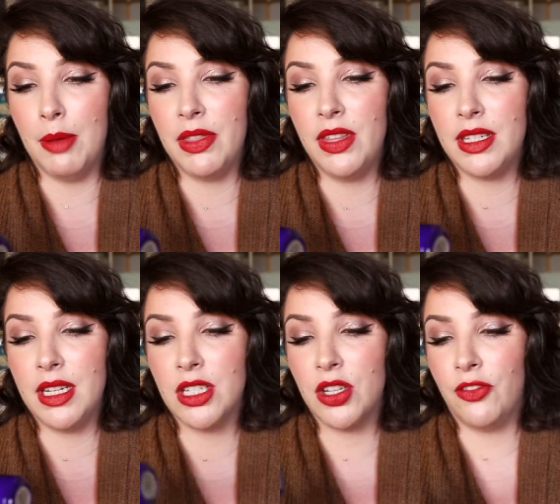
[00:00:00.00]
This
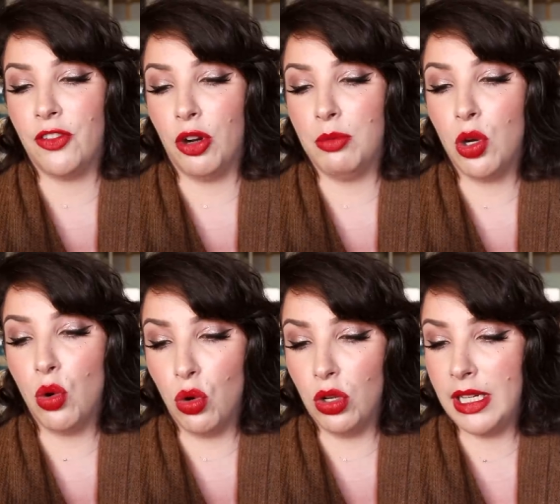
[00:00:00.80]
is from
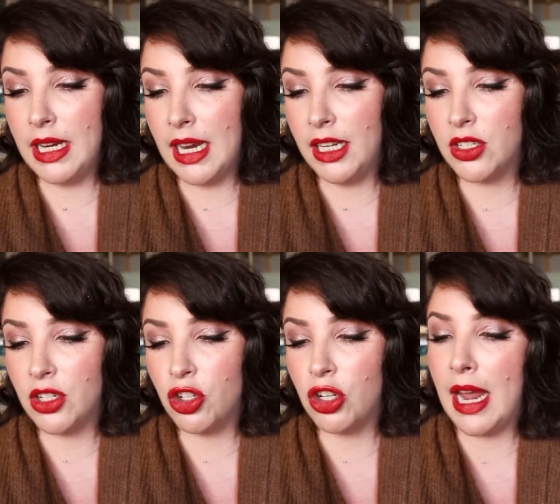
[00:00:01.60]
Orly, and it's
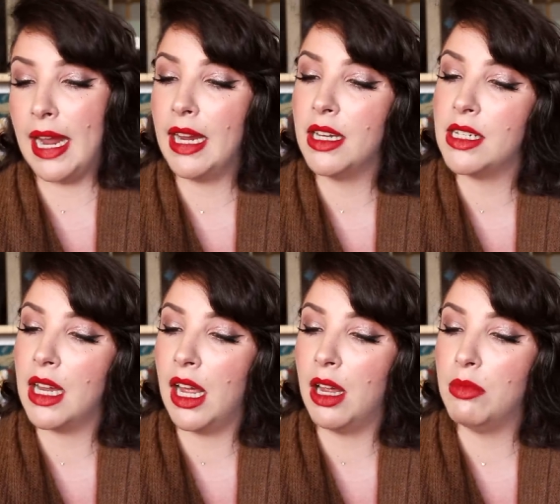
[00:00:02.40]
a shade
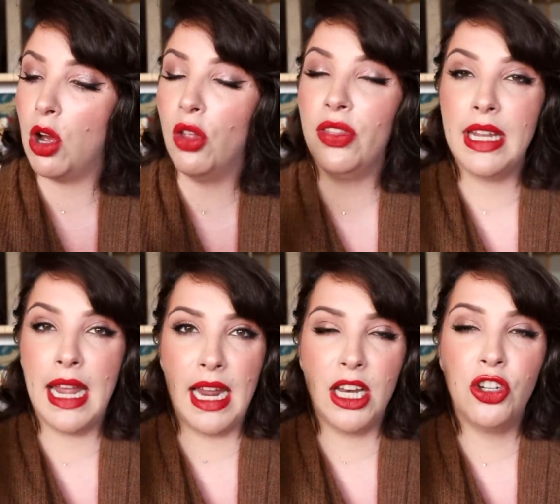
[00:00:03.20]
On
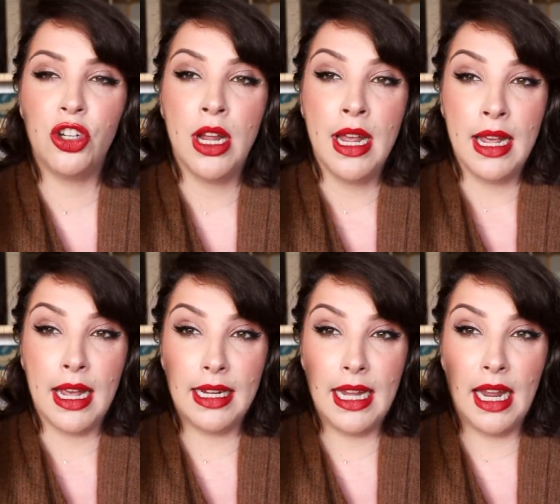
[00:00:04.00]
the Edge.
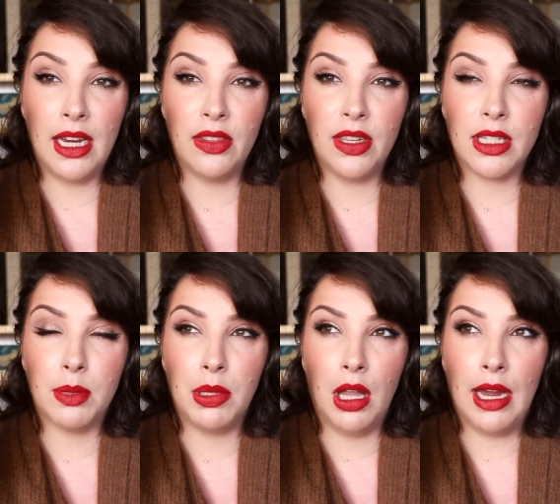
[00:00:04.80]
Again, this
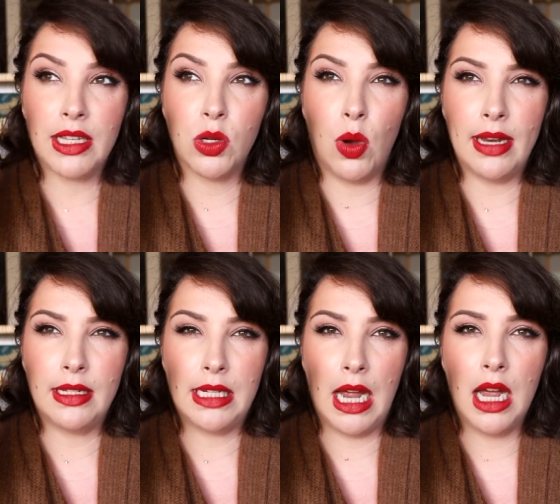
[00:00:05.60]
applies
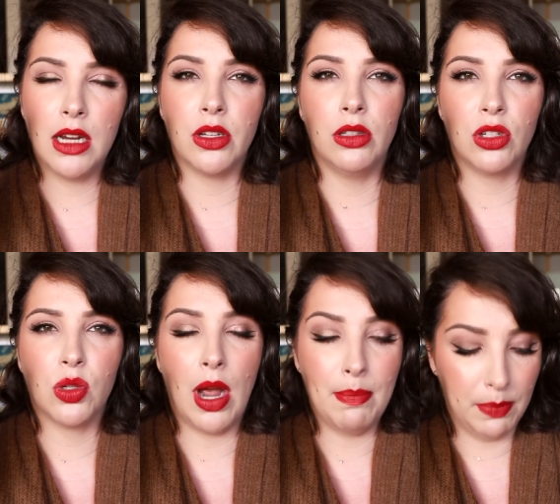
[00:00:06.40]
quite dark, so it
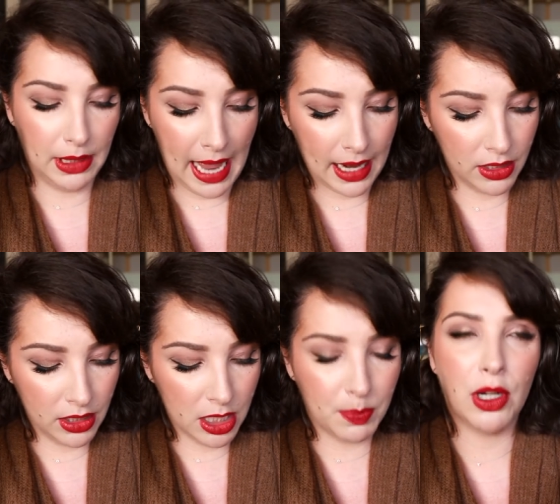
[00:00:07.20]
looks quite
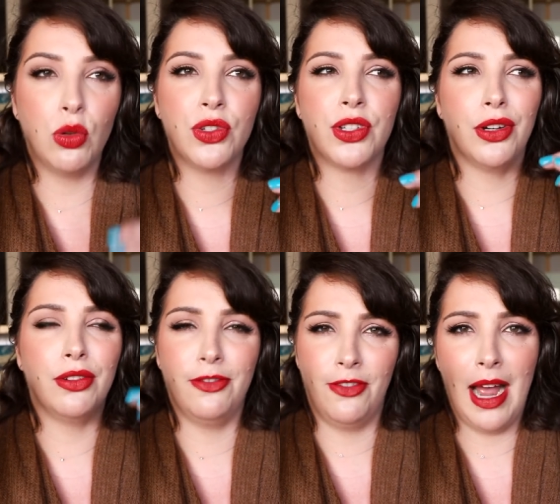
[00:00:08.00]
blackened, but
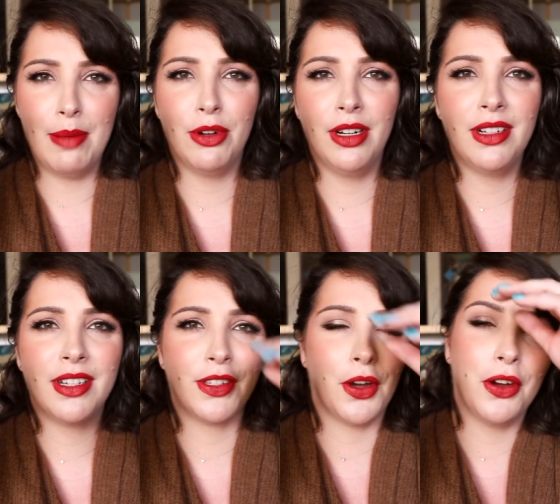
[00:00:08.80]
also vibrant.
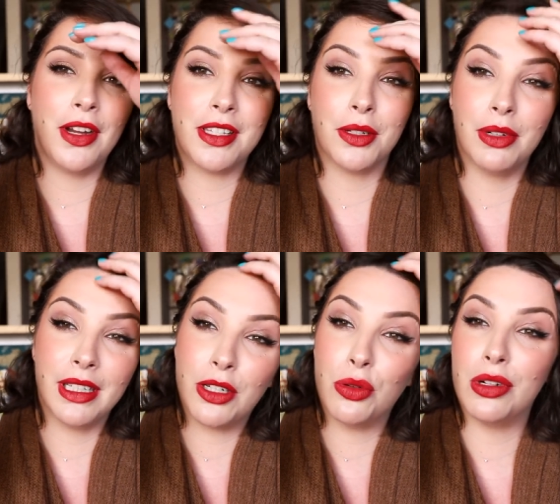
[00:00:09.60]
So it's a
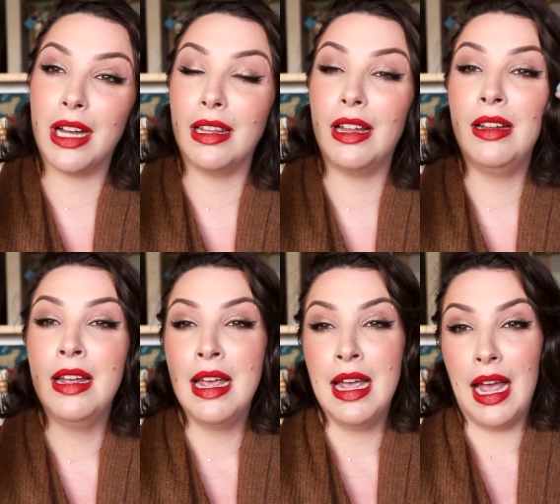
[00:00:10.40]
really cool color.
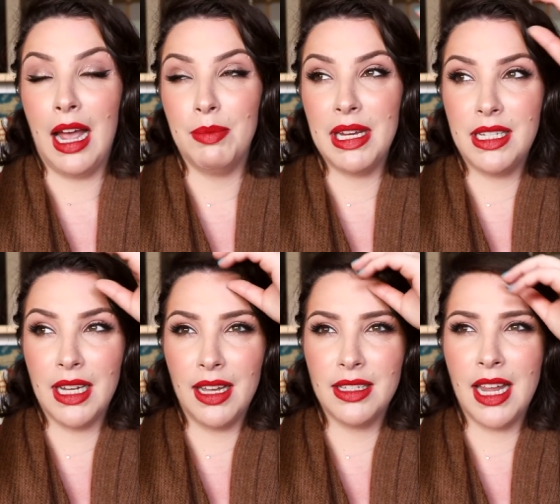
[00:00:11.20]
It
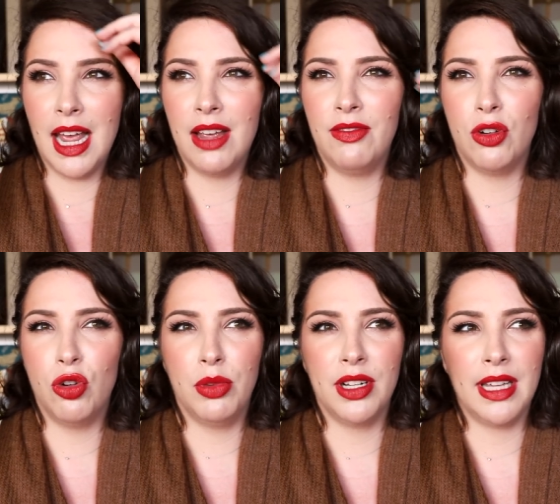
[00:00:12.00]
does have
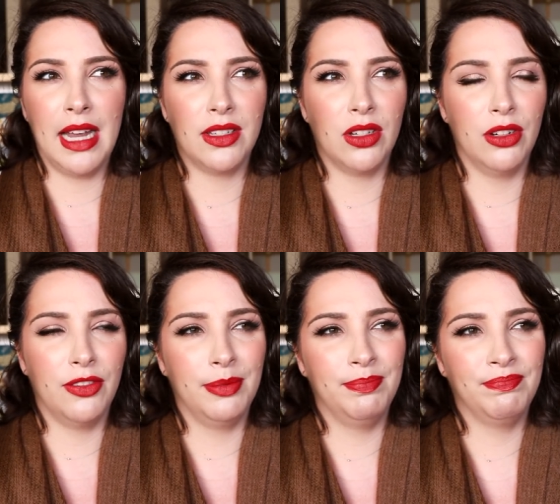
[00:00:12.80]
almost that sort
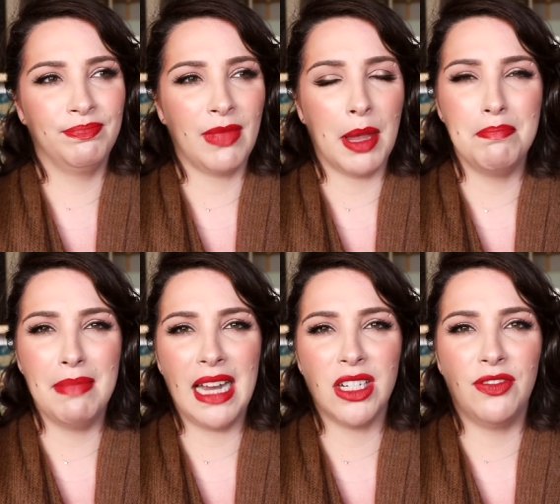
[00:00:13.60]
of
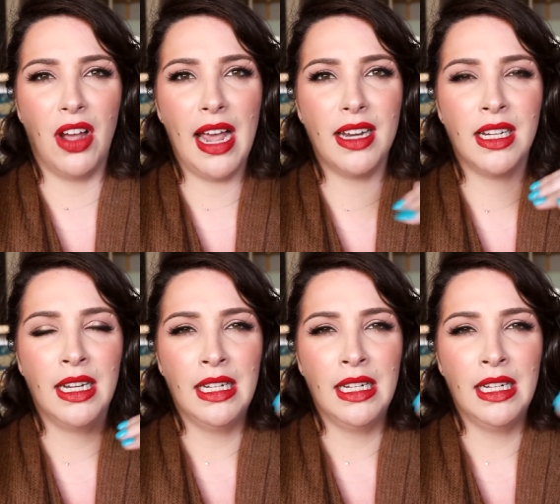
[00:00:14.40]
mattified,